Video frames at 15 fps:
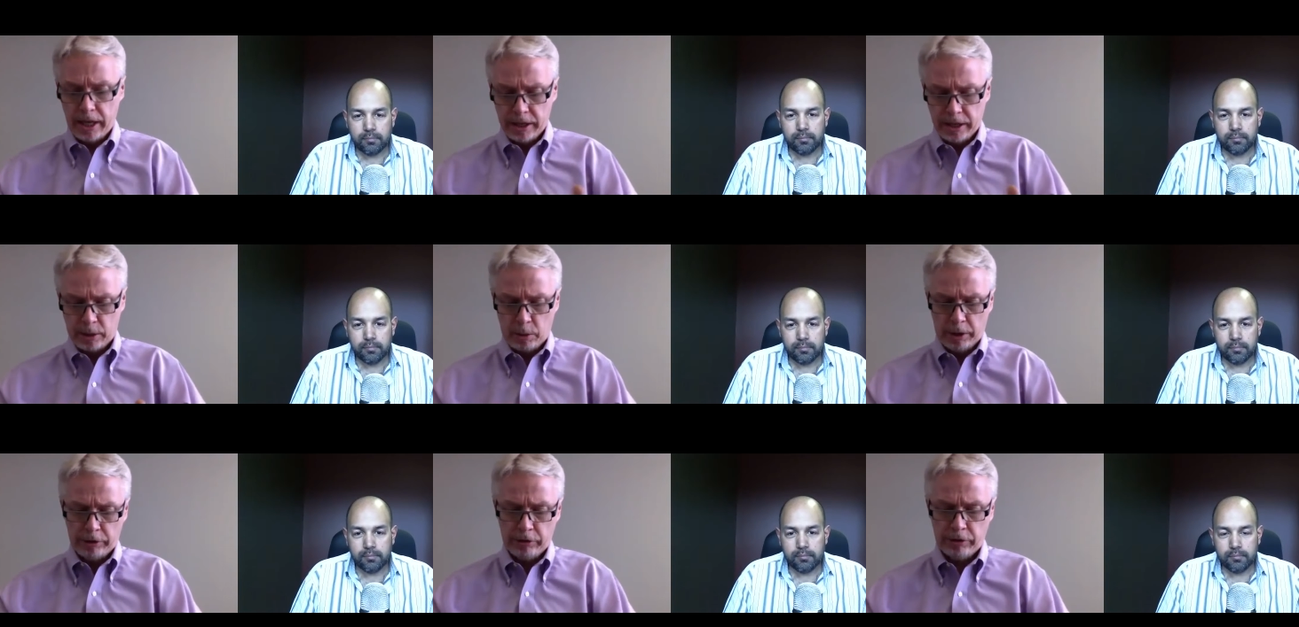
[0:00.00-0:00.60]
Speaker 1: The
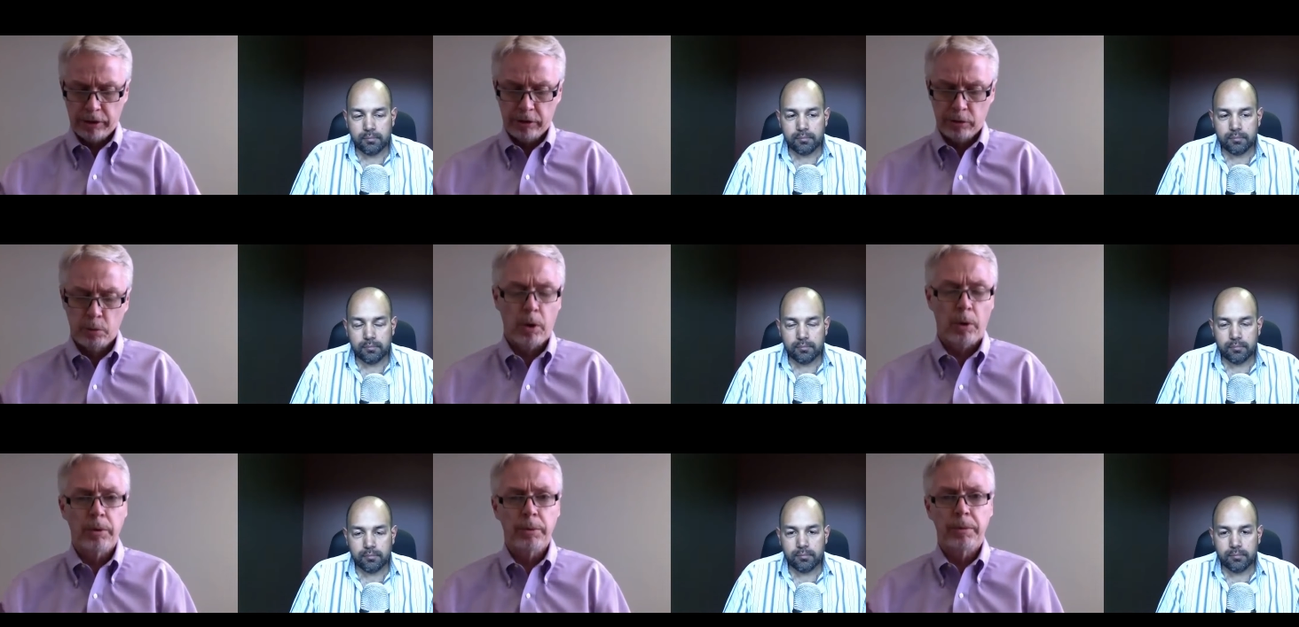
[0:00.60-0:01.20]
question is,
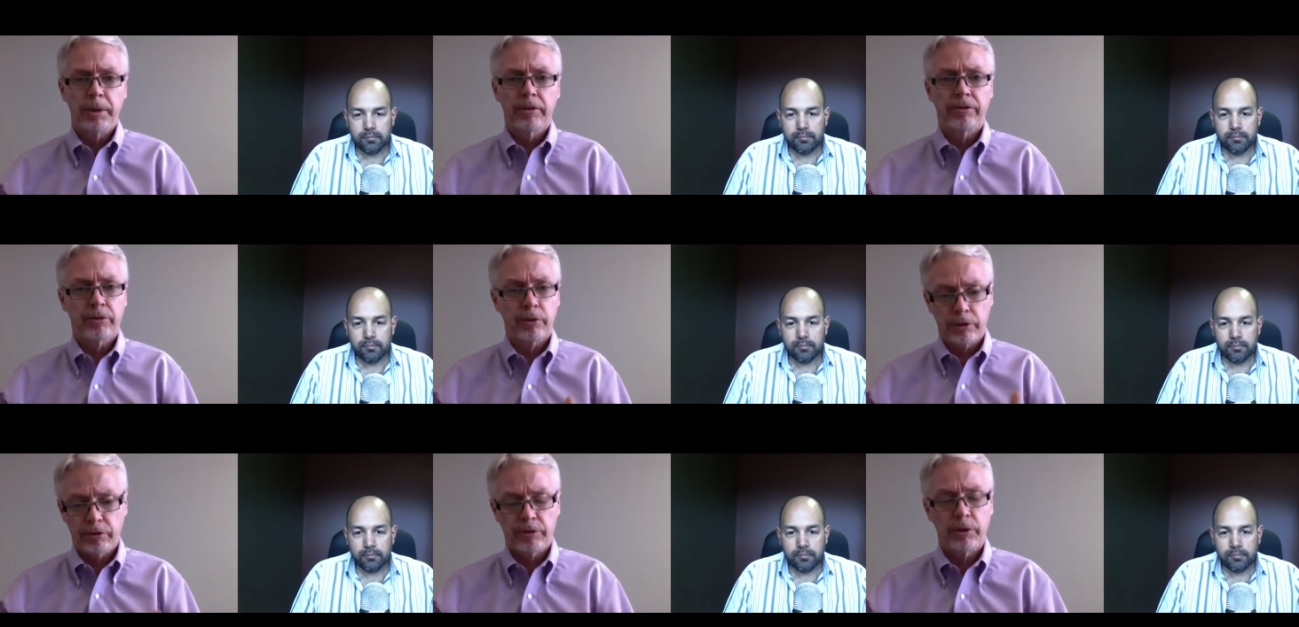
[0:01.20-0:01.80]
what would be a
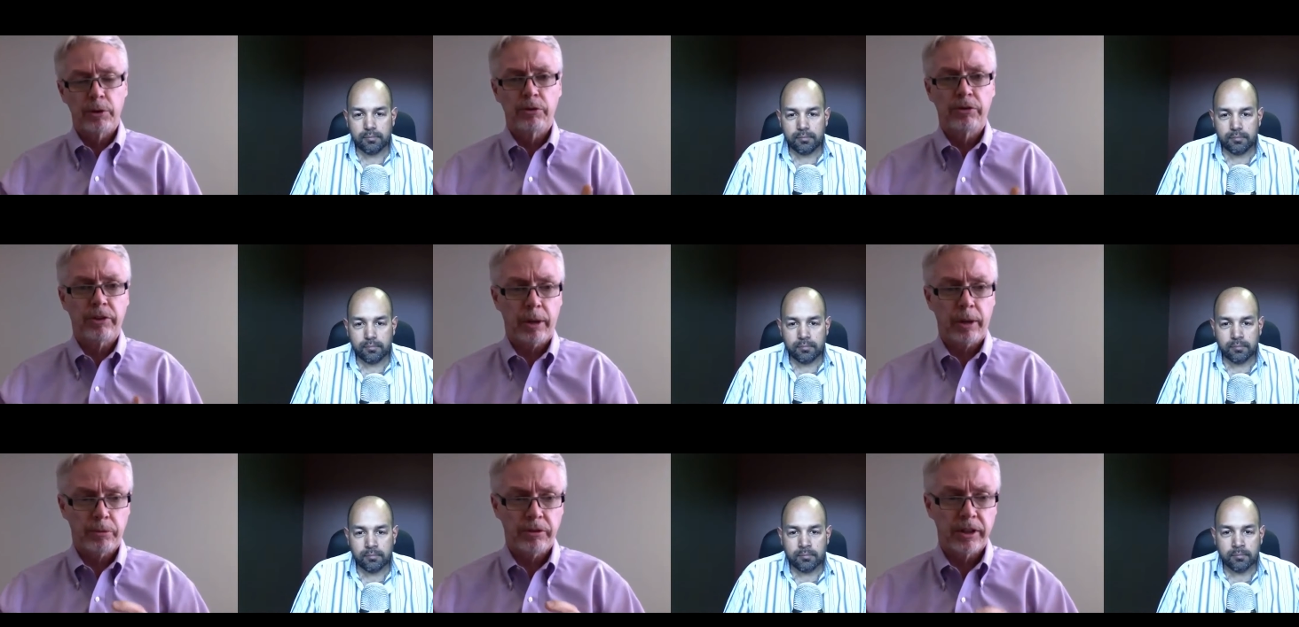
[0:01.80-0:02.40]
first few
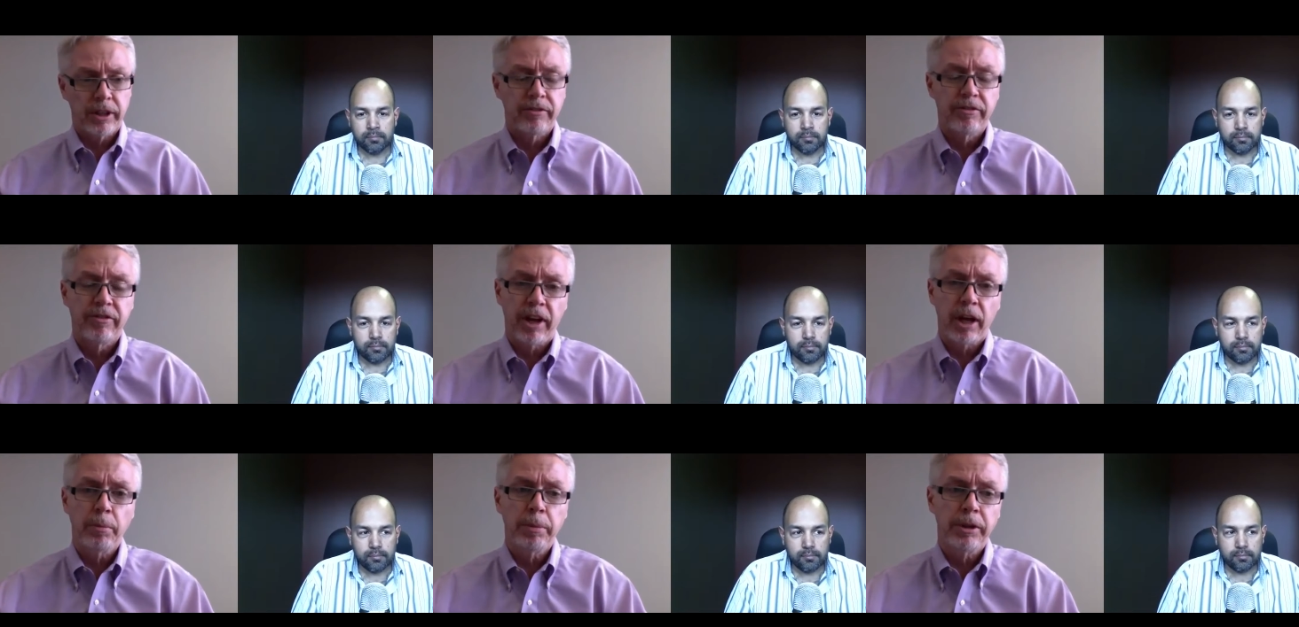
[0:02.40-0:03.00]
steps in
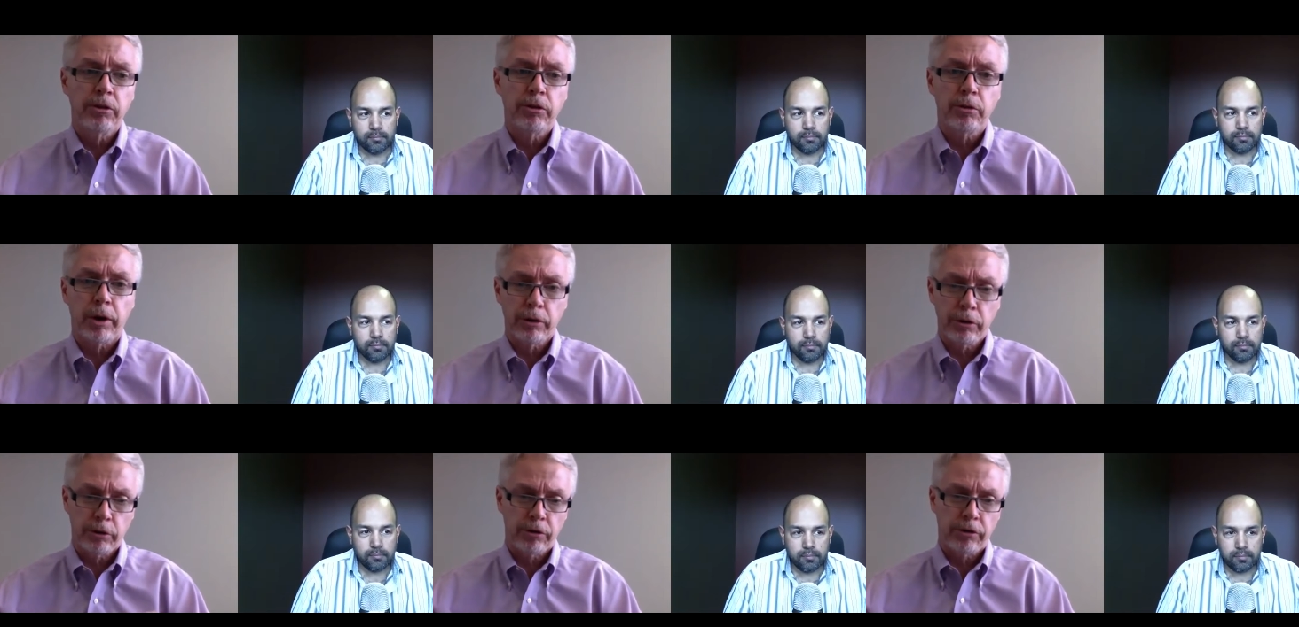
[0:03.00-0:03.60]
developing
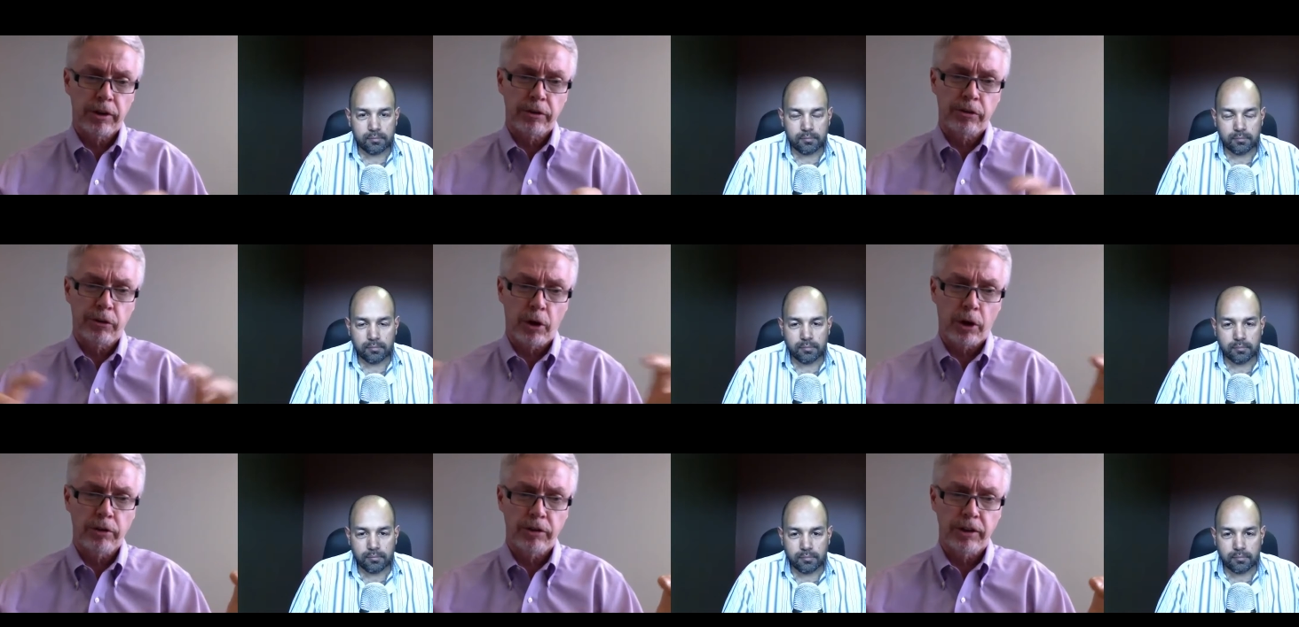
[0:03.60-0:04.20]
structures that
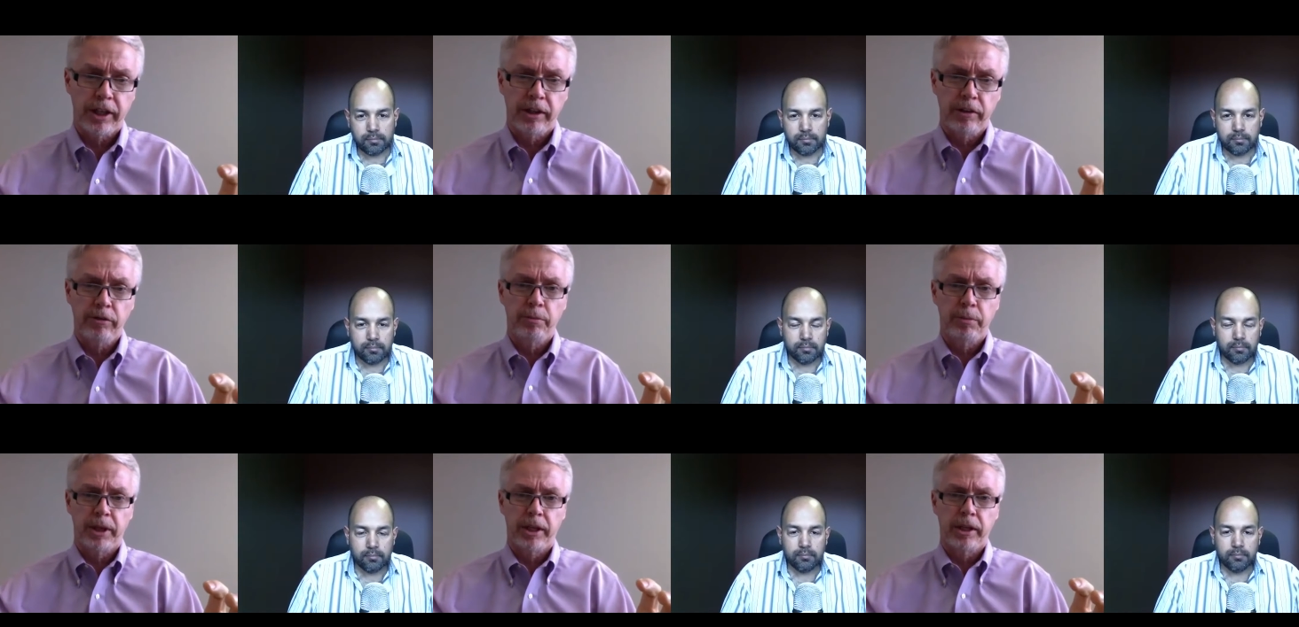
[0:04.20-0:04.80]
start to give
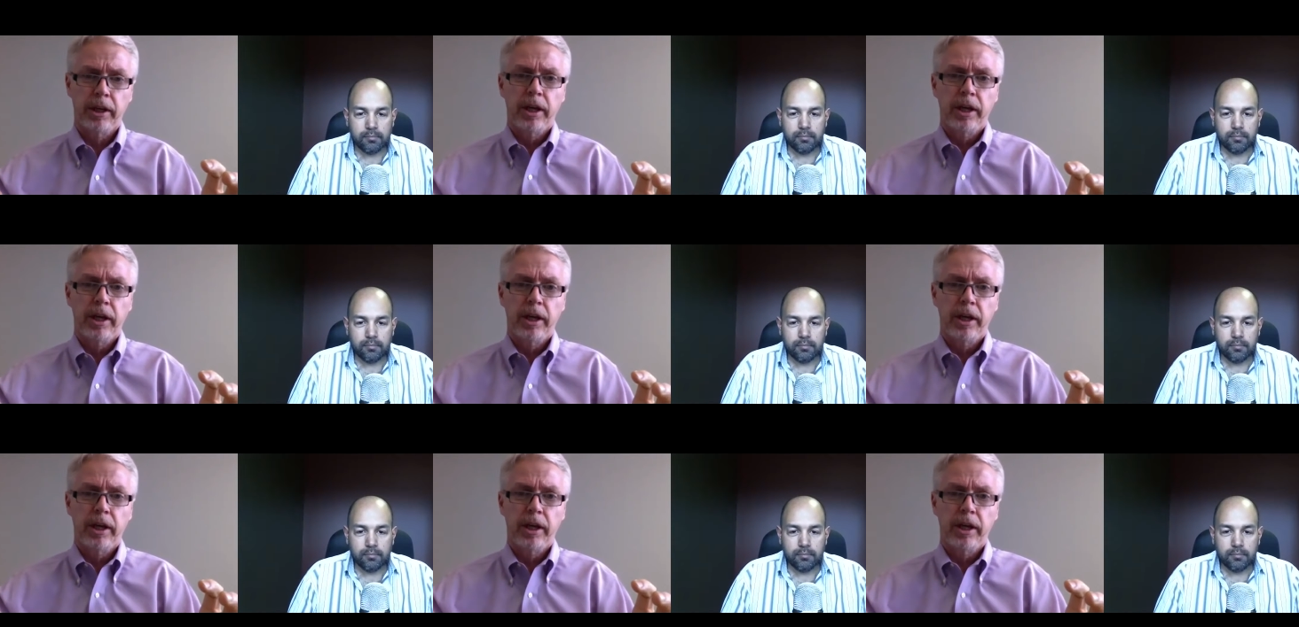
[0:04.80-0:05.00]
me